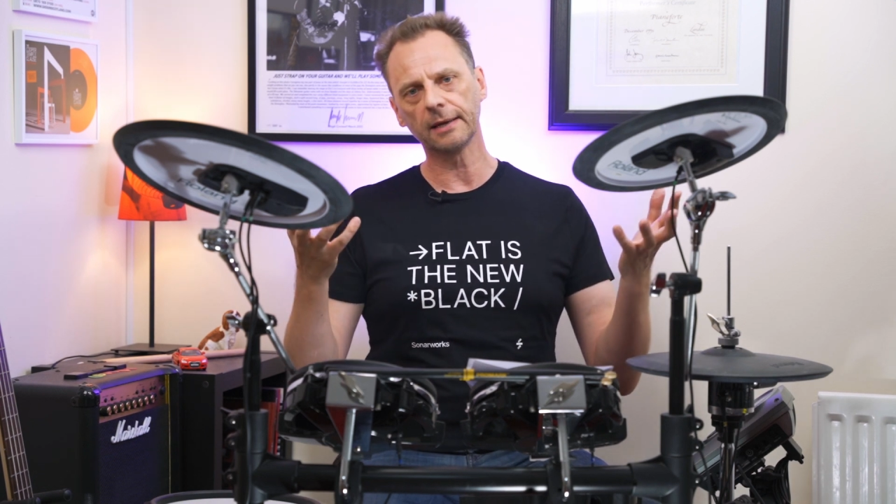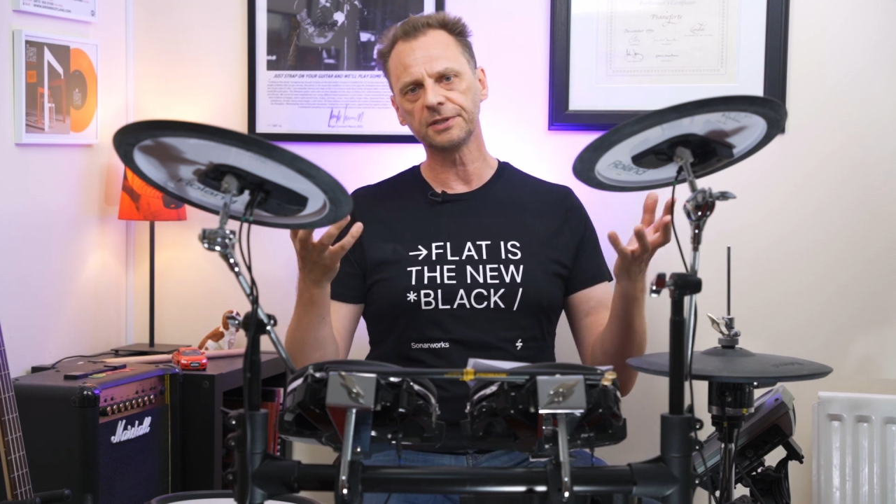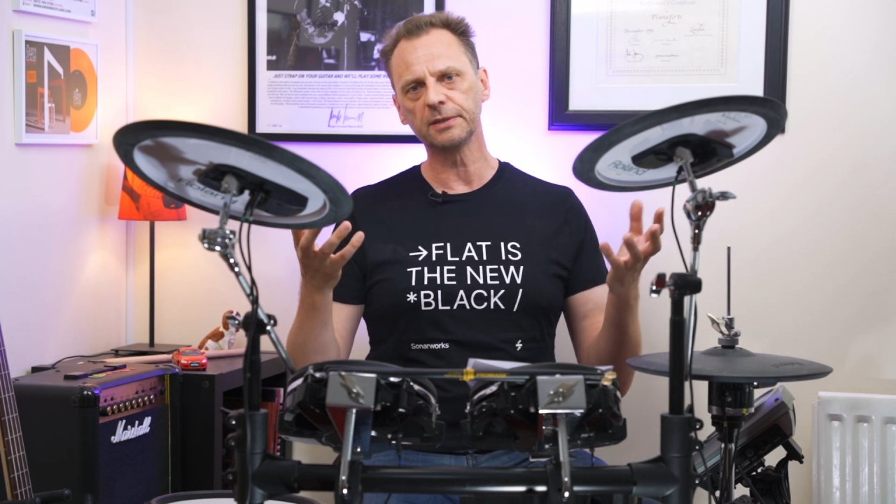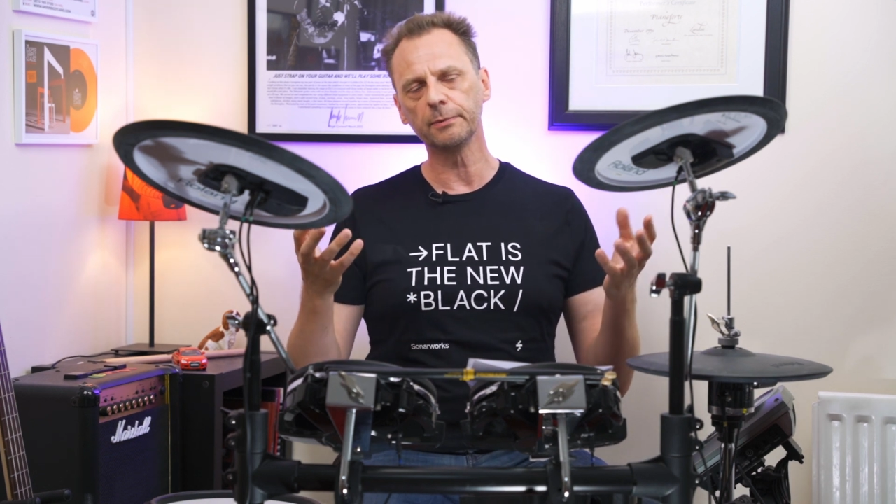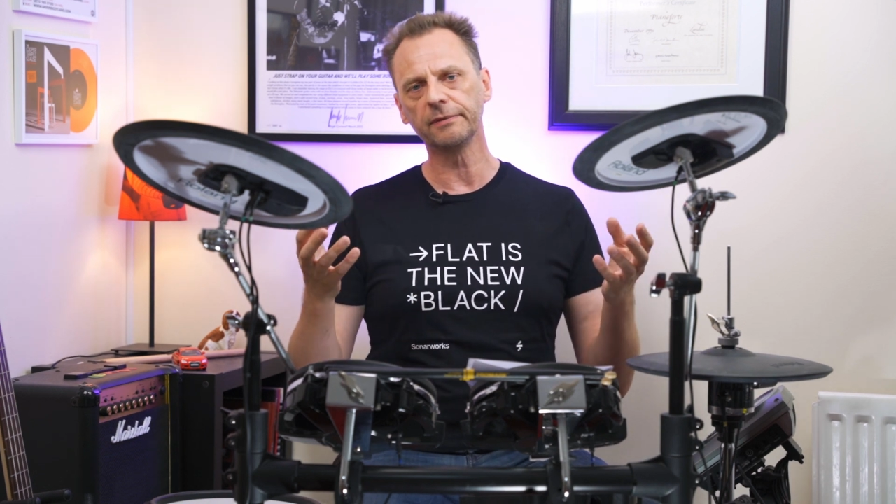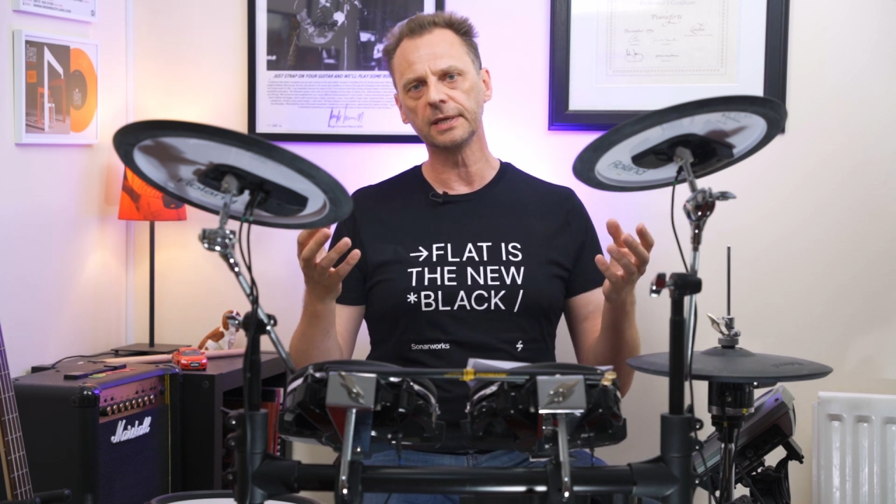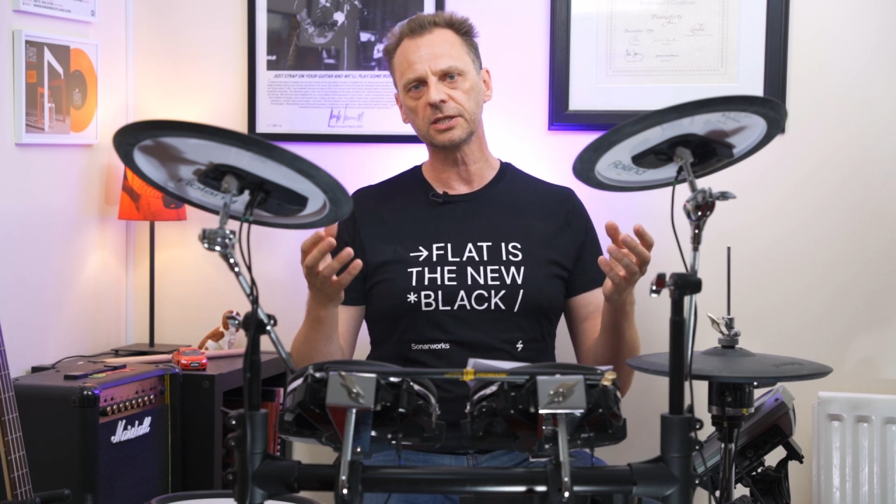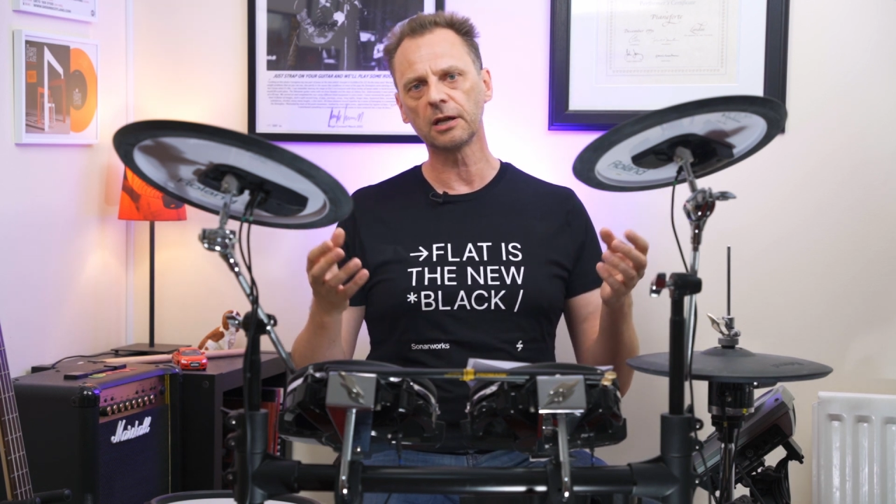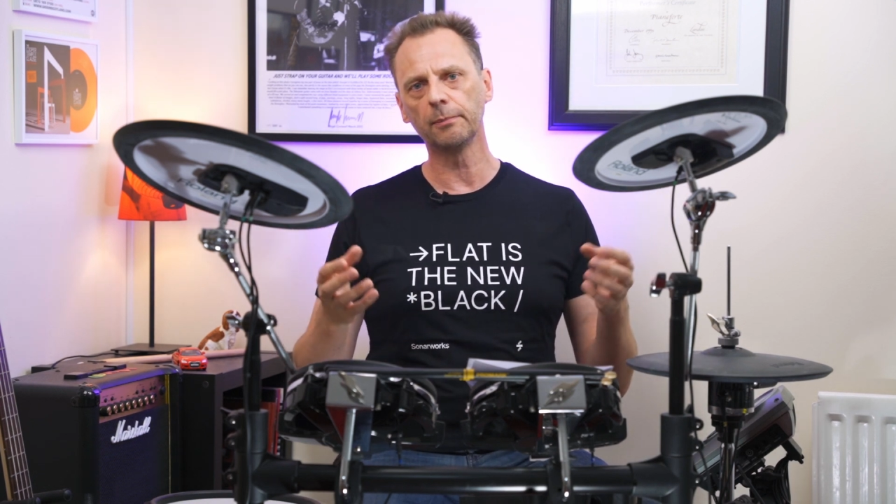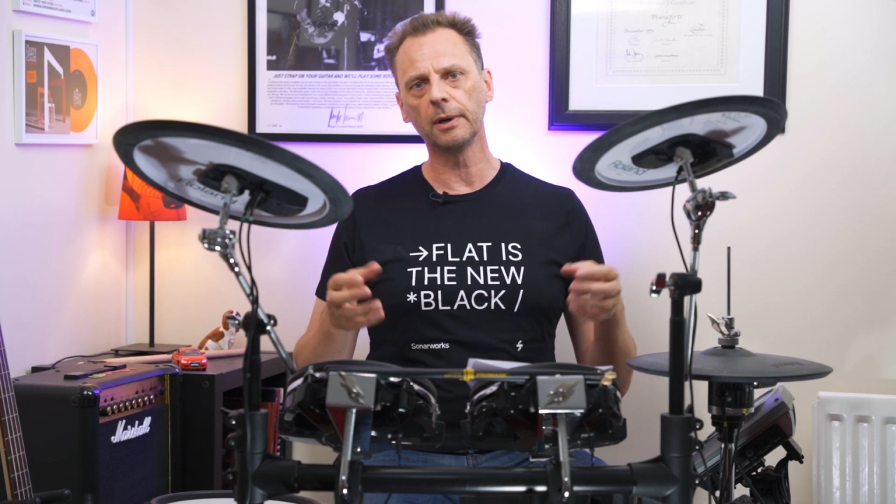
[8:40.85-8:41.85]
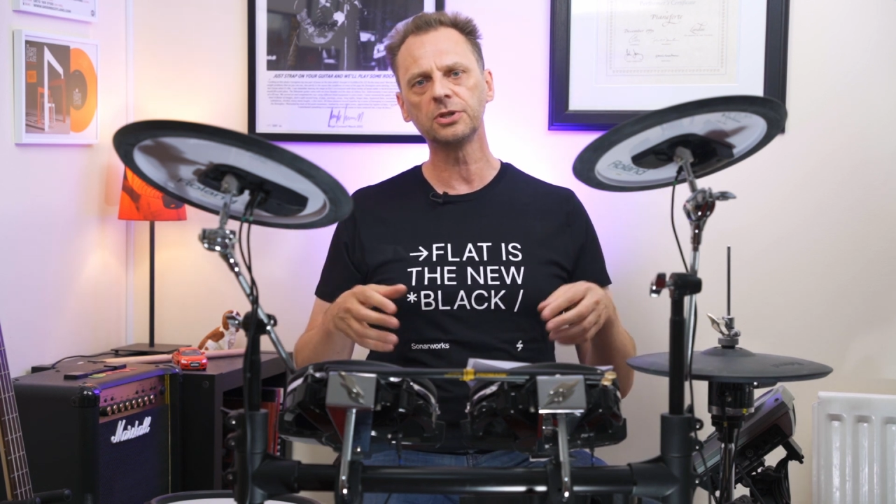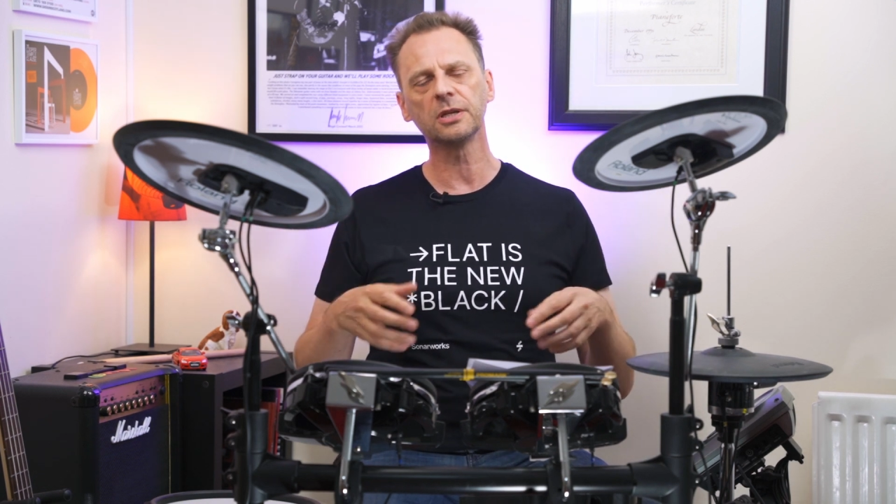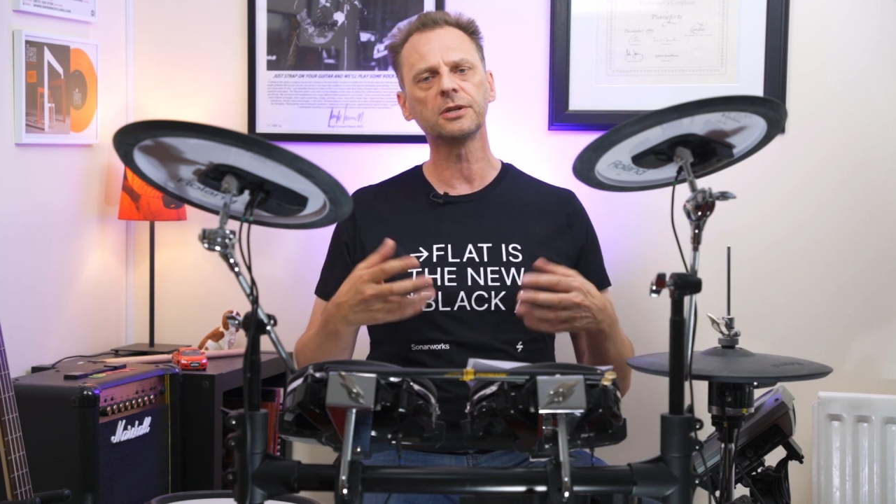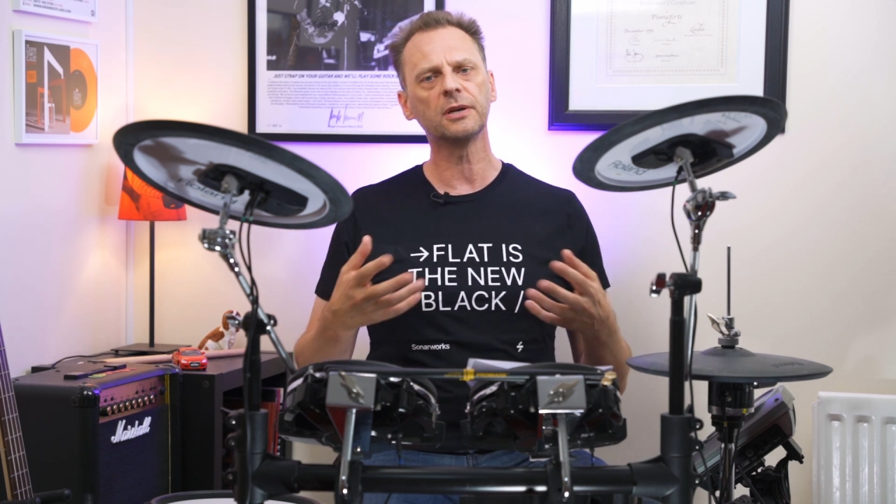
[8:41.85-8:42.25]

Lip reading: else is moving in slow motion.